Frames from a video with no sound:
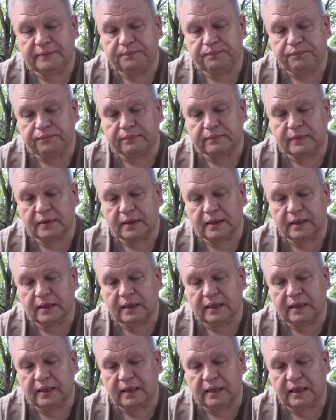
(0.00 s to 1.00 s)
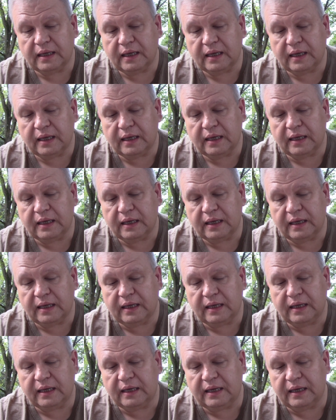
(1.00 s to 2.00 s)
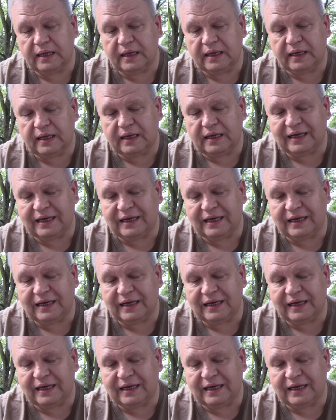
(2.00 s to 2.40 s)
[no speech]